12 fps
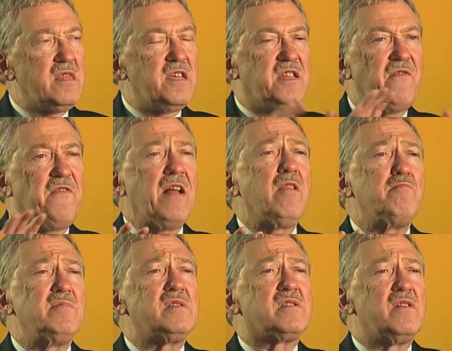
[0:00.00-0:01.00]
The
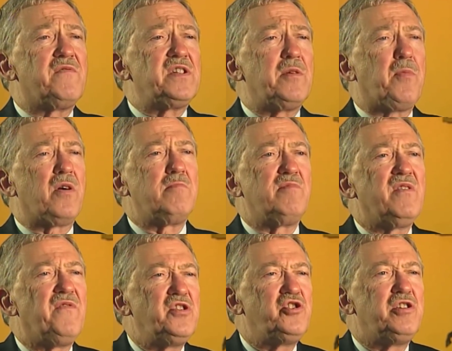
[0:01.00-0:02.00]
development of a
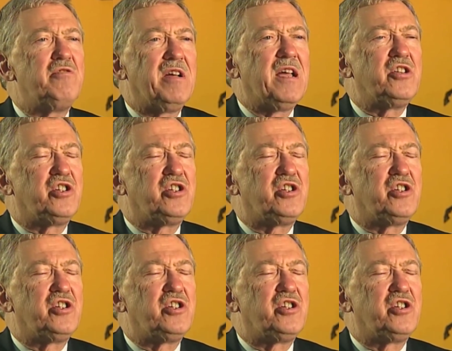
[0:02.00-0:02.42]
Department of Engineering